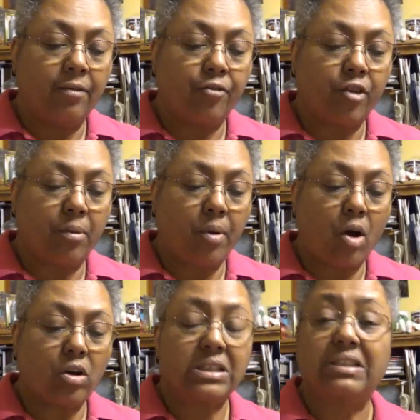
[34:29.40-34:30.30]
from
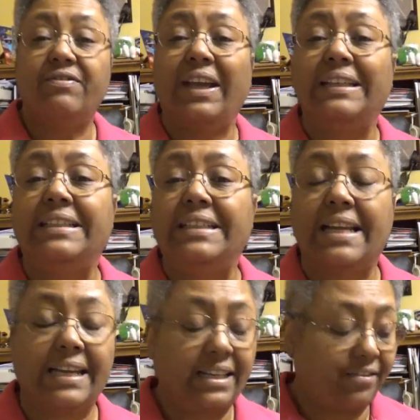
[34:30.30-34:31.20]
August of
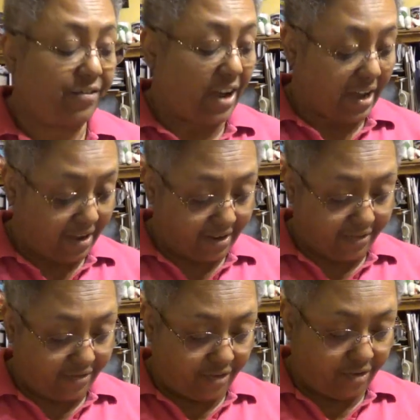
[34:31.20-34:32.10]

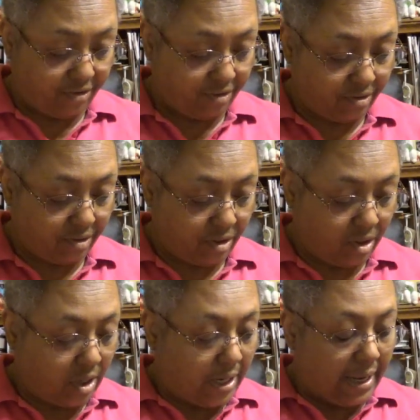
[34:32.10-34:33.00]

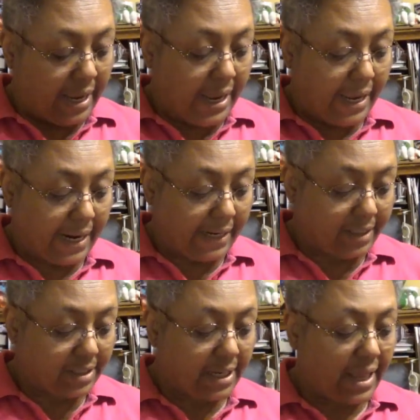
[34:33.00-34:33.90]
1995. And I
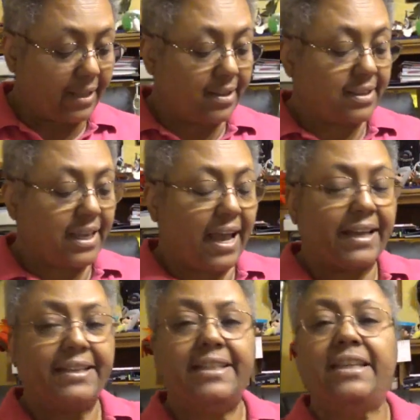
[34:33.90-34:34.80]
just like this
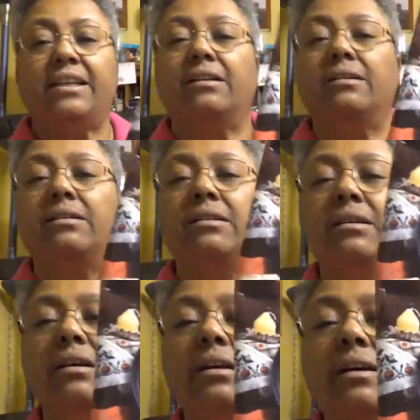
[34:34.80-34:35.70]
idea.
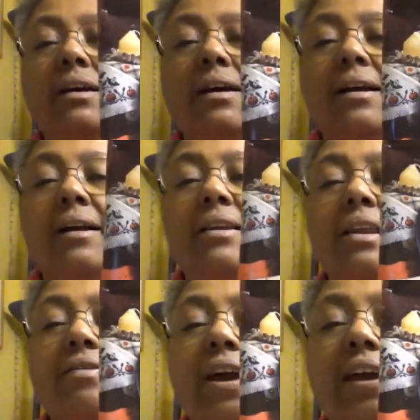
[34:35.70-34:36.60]

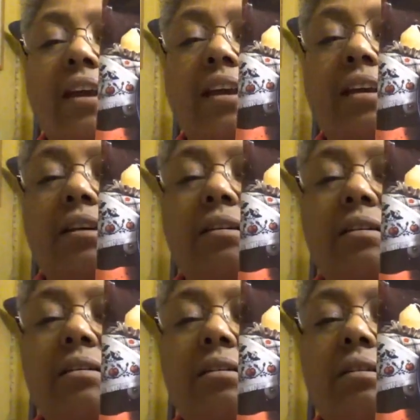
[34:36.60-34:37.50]
They've got a
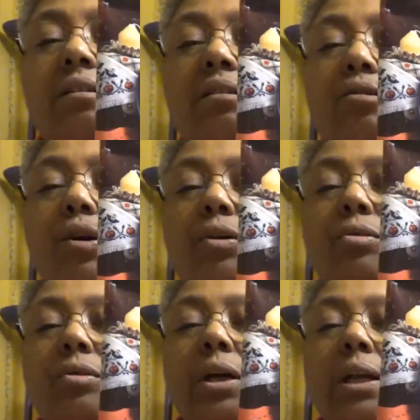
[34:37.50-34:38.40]
griddle.
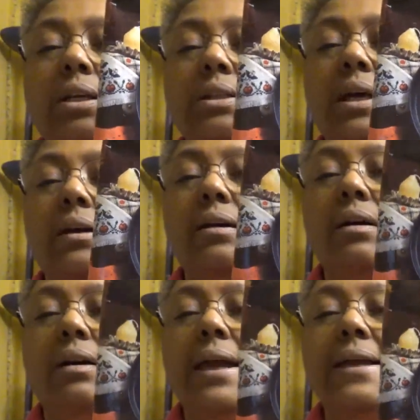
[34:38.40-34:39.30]
It looks like
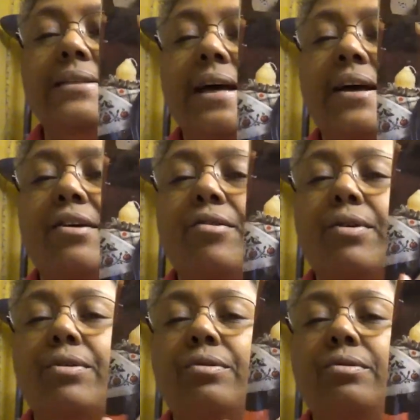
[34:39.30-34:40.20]
a cast iron
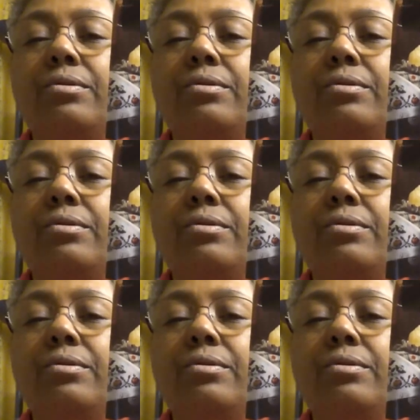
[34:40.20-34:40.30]
griddle